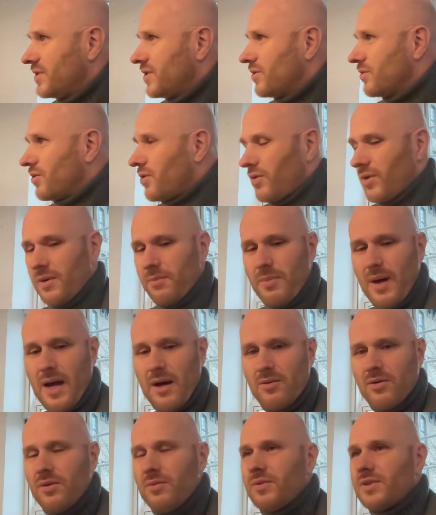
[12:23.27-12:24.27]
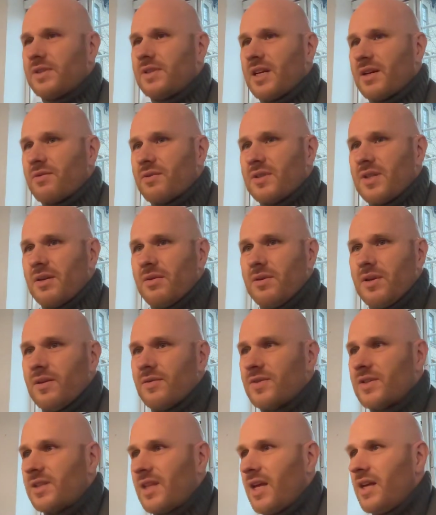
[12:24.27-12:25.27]
So Colin Powell was Secretary
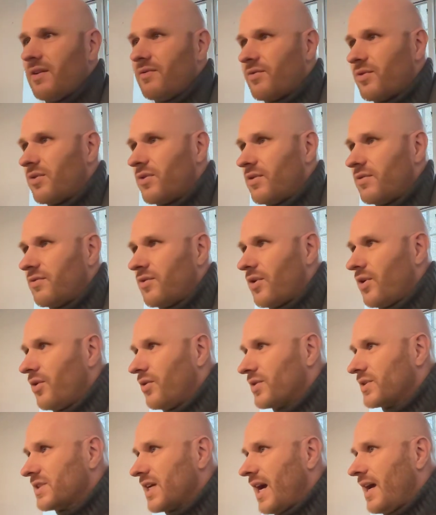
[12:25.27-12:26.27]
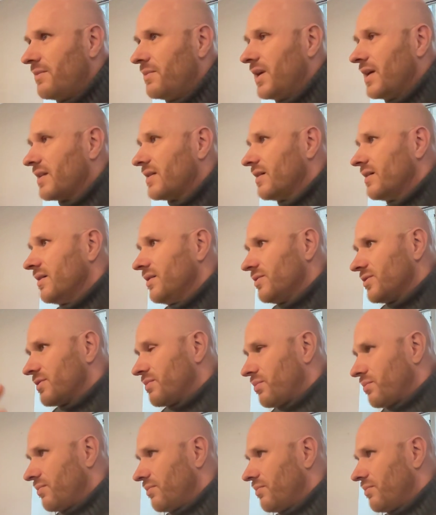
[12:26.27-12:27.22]
of State for a long time. He was